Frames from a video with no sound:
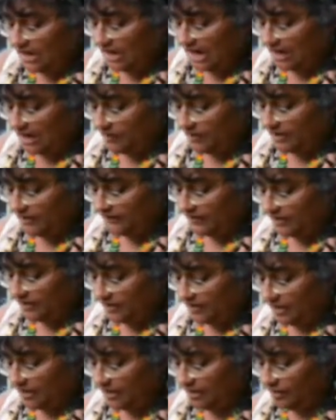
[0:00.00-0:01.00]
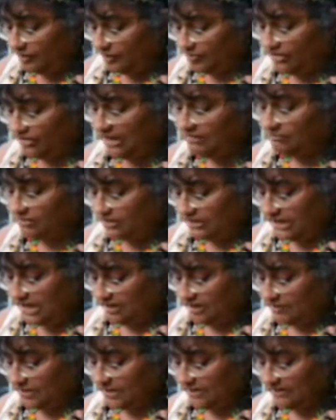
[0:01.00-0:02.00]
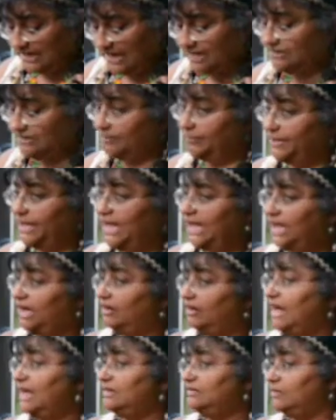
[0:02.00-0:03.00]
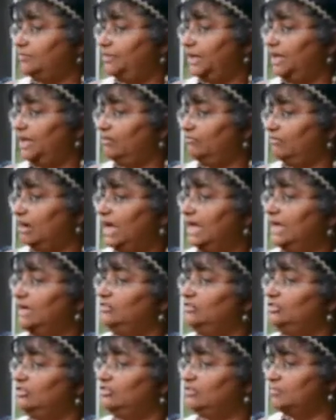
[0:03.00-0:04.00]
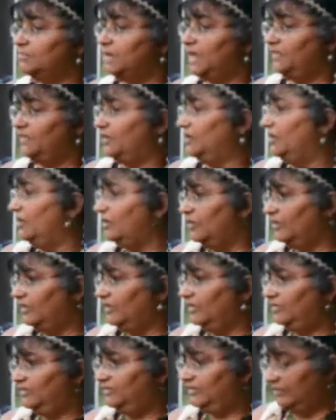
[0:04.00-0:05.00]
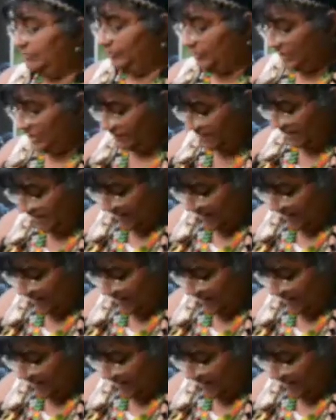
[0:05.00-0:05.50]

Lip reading: However, her general name is Atabe or Atabeira, and she's the Mother Earth symbol.